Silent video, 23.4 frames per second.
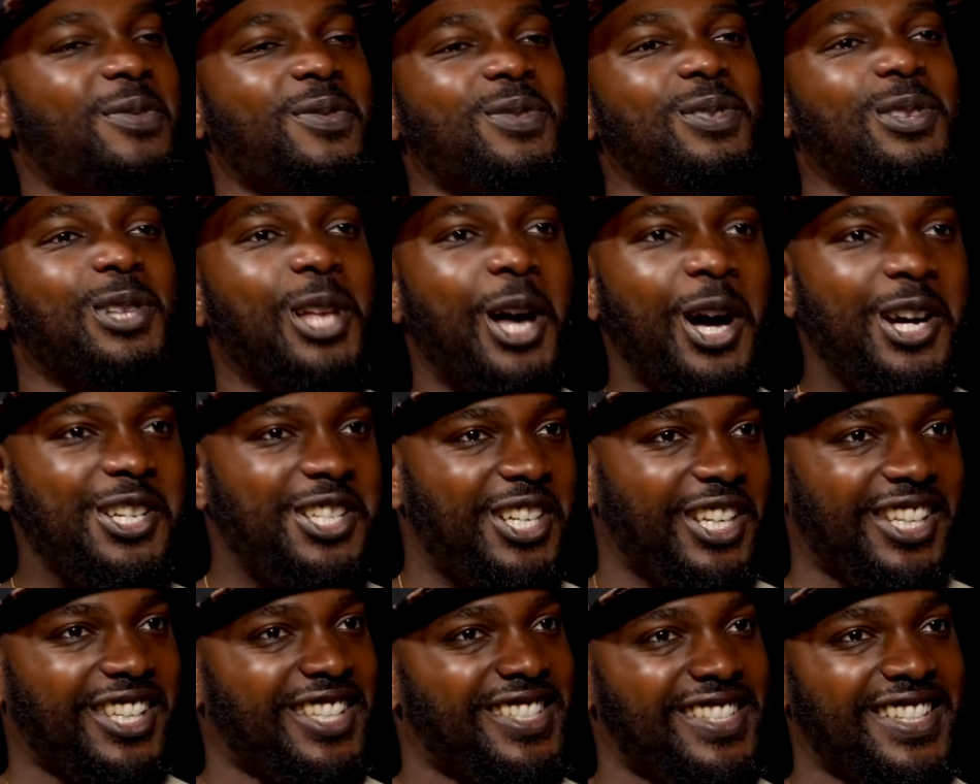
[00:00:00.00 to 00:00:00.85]
of
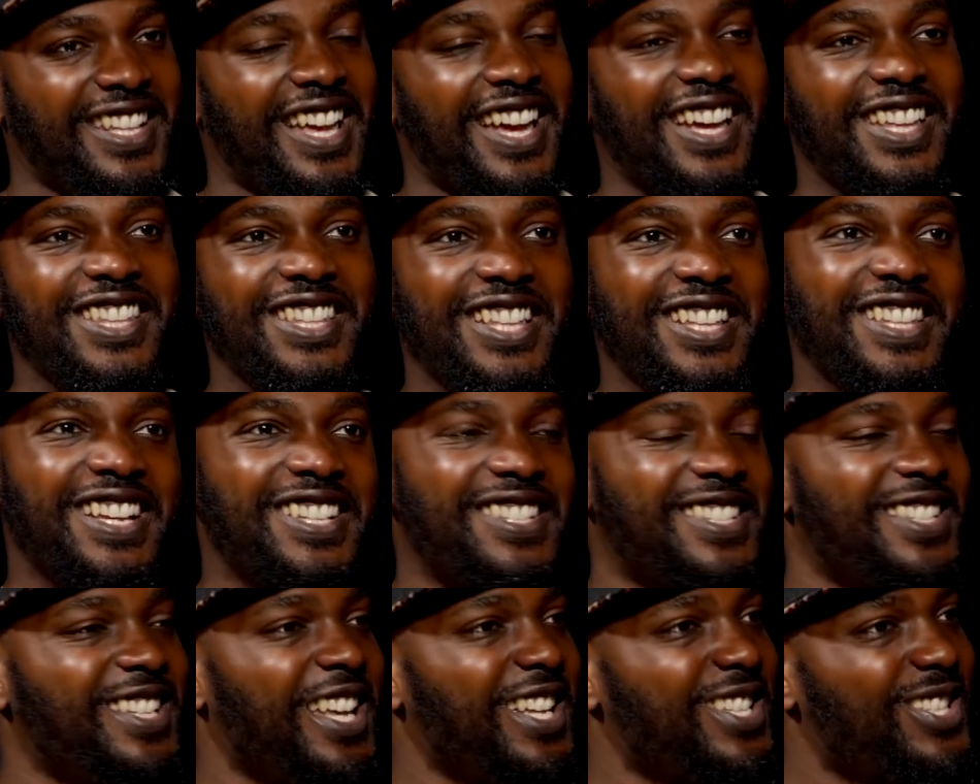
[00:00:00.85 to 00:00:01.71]
logic is that?
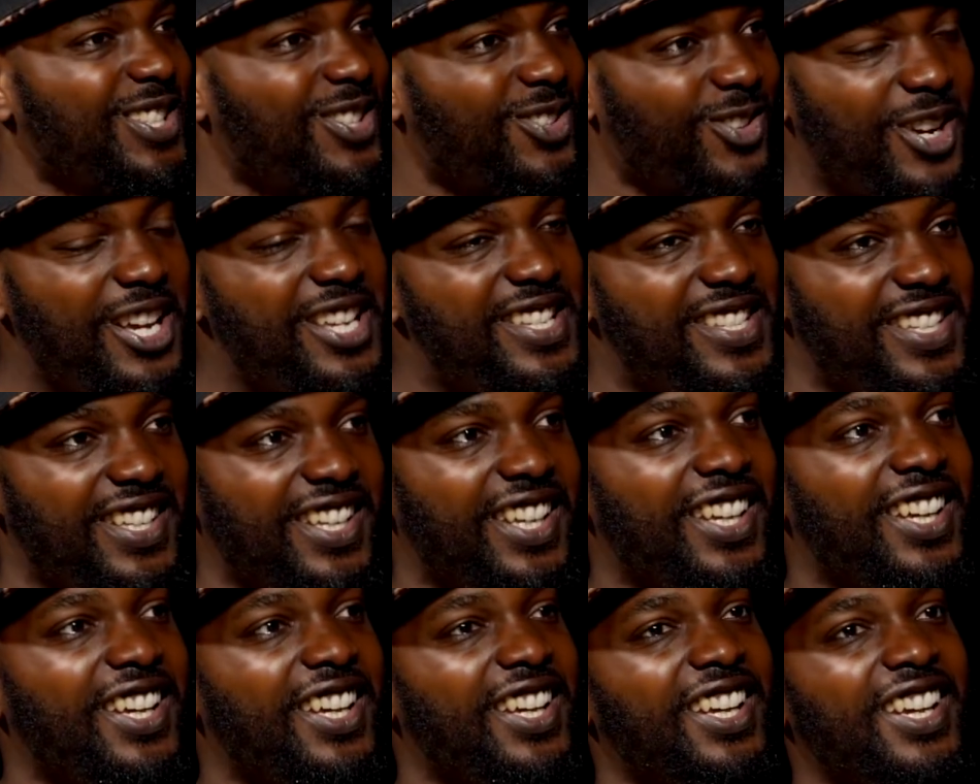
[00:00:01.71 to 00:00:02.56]
That's, that's crazy.